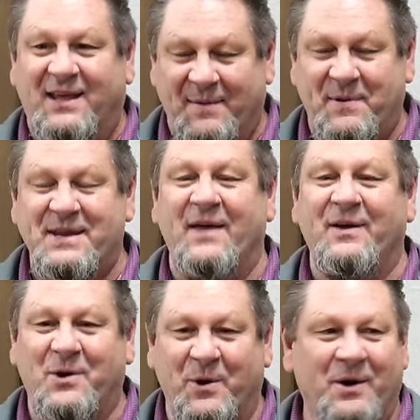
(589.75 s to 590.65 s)
Get up and down the
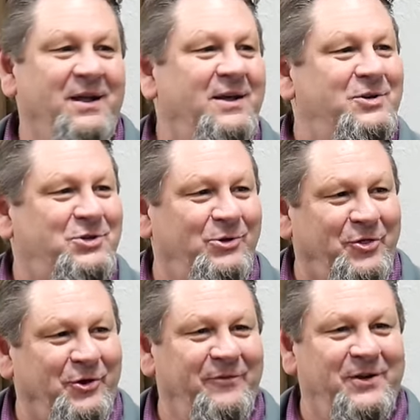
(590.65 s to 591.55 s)
court, shoot a
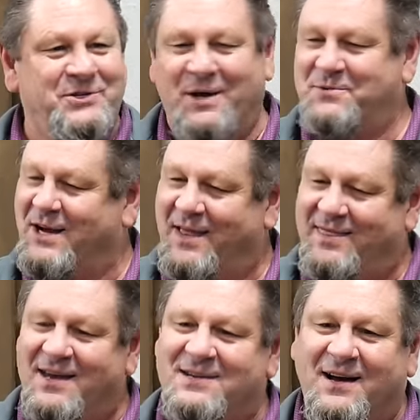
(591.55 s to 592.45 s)
30-foot jump shot,
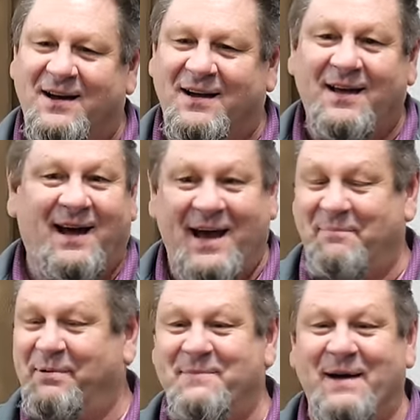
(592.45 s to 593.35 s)
then dunk. I
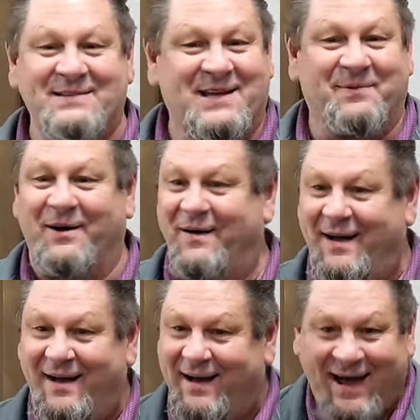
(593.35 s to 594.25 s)
played basketball.
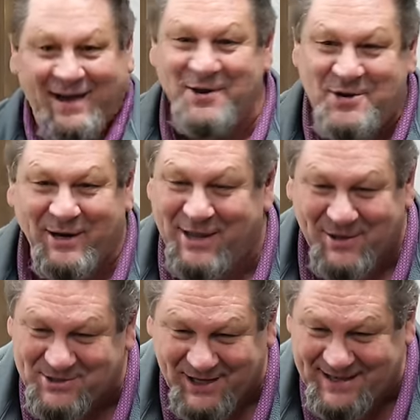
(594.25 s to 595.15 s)
I couldn't do any of those things.